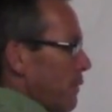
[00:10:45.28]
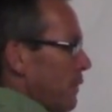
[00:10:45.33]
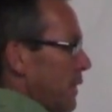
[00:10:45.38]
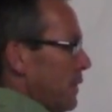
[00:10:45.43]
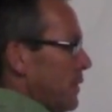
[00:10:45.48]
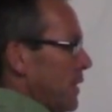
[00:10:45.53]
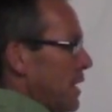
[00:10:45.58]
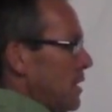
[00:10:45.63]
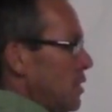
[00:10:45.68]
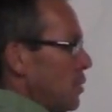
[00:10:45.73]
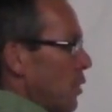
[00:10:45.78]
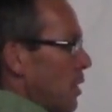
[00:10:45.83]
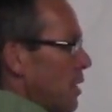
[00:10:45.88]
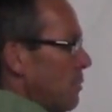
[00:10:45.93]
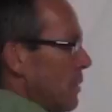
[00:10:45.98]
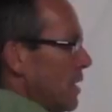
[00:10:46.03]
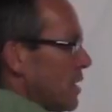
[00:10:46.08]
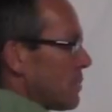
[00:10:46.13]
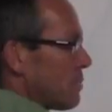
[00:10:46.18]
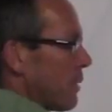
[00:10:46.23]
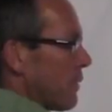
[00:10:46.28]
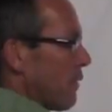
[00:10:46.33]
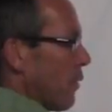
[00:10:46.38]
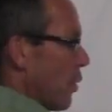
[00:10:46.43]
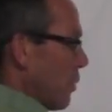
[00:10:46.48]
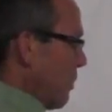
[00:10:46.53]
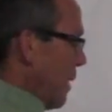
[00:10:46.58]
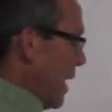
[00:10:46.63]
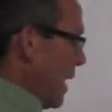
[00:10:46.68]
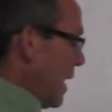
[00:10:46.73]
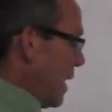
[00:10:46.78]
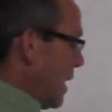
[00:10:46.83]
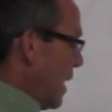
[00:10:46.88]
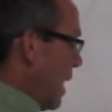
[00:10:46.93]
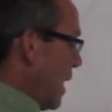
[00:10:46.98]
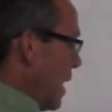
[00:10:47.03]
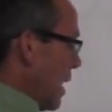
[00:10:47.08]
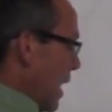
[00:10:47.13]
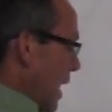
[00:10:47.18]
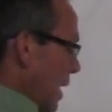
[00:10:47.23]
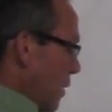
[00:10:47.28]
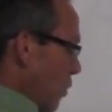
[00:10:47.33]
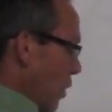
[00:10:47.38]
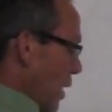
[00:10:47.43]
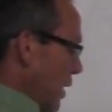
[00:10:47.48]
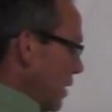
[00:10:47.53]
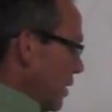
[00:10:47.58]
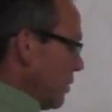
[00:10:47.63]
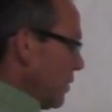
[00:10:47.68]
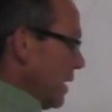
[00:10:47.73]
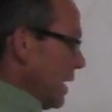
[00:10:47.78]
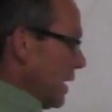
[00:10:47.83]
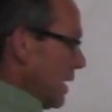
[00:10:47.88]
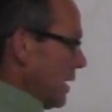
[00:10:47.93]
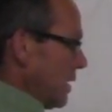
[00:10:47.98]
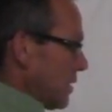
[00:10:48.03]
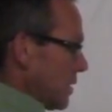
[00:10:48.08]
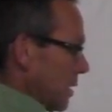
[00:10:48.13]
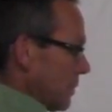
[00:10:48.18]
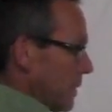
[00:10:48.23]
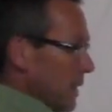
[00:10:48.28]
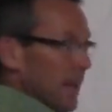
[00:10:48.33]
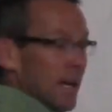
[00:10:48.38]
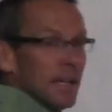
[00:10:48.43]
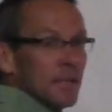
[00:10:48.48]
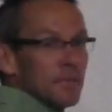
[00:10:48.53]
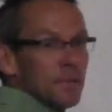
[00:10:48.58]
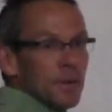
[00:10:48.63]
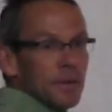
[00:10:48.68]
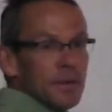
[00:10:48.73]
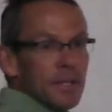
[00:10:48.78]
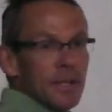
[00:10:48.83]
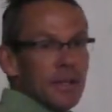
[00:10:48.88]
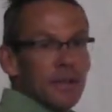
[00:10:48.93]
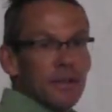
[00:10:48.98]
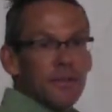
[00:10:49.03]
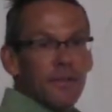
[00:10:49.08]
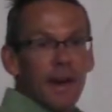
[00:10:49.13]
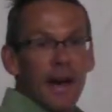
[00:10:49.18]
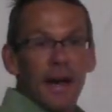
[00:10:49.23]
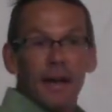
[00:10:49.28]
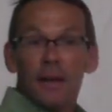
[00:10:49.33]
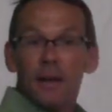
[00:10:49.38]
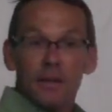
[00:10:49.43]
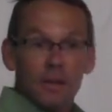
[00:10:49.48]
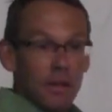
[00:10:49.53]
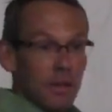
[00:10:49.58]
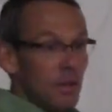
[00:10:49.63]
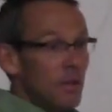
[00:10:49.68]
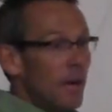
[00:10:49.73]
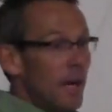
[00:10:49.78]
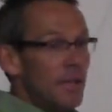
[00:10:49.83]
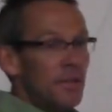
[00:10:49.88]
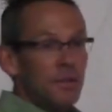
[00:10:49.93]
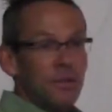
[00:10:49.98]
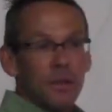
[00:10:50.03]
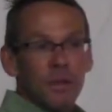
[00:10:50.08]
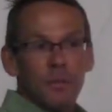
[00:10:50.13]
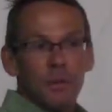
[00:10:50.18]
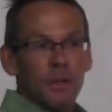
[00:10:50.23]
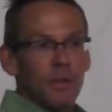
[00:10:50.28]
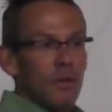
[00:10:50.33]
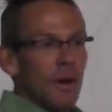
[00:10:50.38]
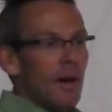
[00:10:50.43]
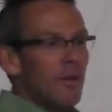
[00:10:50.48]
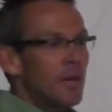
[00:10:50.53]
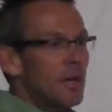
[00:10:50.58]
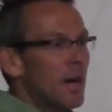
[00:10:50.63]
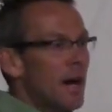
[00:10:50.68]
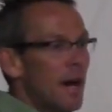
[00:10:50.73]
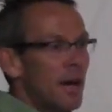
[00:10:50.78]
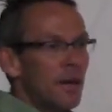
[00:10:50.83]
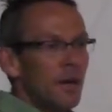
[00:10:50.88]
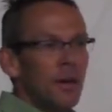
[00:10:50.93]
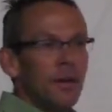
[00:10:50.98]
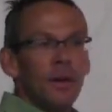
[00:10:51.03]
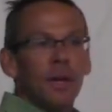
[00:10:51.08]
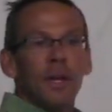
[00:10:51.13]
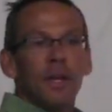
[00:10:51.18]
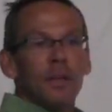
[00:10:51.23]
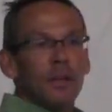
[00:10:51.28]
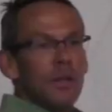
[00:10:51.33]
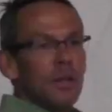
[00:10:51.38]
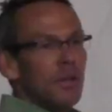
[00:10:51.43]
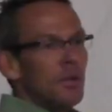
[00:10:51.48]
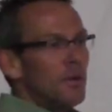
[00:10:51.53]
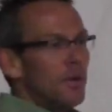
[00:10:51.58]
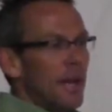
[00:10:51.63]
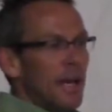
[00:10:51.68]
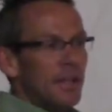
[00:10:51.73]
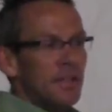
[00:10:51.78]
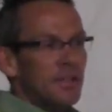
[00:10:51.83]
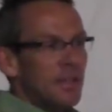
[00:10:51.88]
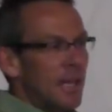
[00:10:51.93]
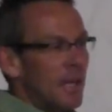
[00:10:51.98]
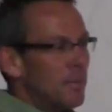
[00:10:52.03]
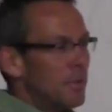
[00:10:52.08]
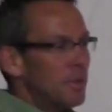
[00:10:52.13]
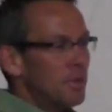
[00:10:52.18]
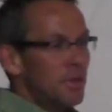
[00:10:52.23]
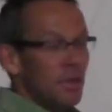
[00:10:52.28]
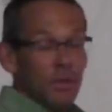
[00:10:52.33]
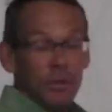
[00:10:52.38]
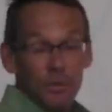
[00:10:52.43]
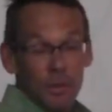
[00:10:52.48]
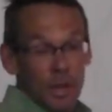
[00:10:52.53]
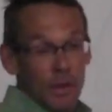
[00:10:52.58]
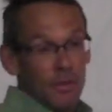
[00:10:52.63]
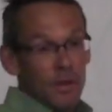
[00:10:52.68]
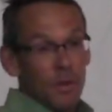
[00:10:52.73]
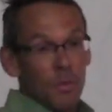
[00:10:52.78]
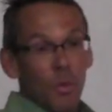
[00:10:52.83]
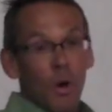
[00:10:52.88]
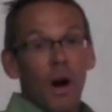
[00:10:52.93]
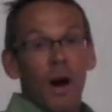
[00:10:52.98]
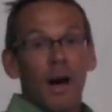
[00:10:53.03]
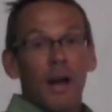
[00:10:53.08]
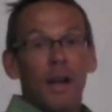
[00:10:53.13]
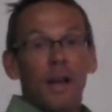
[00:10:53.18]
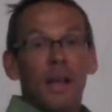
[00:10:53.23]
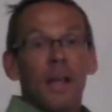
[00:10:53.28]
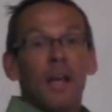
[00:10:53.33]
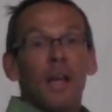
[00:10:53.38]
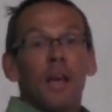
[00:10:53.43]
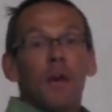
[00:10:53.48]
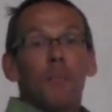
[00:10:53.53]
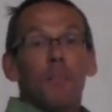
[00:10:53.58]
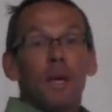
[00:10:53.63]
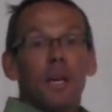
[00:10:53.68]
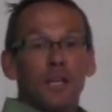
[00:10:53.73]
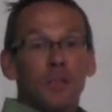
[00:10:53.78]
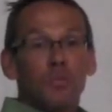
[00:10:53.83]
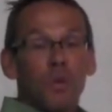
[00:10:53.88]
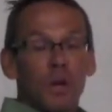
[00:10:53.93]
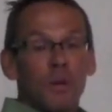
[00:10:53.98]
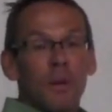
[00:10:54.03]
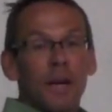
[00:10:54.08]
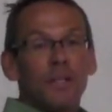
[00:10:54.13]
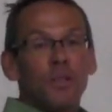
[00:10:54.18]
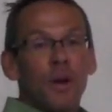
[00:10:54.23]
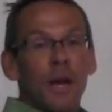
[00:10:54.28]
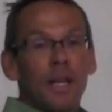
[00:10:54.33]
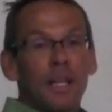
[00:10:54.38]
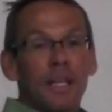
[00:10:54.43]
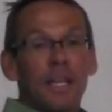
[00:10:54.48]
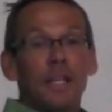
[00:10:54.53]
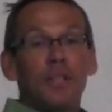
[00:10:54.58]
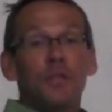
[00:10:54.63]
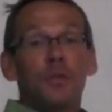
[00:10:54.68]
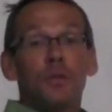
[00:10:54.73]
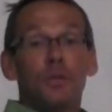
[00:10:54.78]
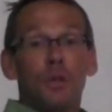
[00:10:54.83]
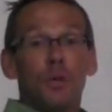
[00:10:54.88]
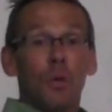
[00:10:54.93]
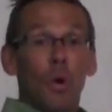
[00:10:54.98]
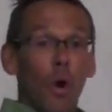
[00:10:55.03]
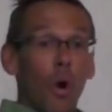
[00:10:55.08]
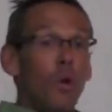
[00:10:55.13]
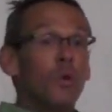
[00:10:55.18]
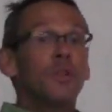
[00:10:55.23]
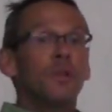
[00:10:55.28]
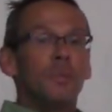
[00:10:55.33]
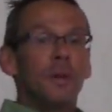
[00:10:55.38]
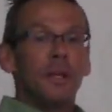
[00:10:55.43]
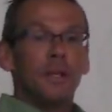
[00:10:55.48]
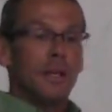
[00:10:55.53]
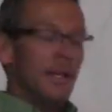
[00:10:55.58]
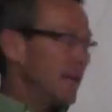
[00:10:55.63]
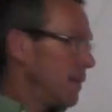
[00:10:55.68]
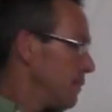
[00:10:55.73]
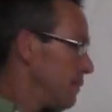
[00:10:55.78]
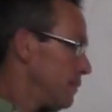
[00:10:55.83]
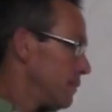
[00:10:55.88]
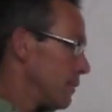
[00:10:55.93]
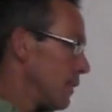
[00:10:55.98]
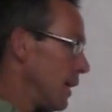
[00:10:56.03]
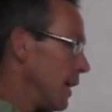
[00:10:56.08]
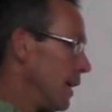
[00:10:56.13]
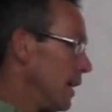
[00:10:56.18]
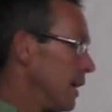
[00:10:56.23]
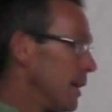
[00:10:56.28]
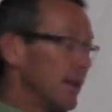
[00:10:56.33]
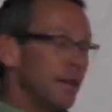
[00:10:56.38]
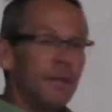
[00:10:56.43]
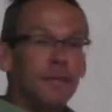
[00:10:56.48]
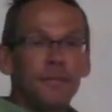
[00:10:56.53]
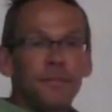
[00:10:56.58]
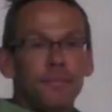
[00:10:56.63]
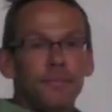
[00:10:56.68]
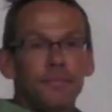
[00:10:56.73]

15, 20 minutes before bed, I want you eating something that has protein and fat. You can do ice cream, you can do avocado, you can do an egg sandwich, you can do whatever you want. Because what am I trying to get you to ultimately? Right here.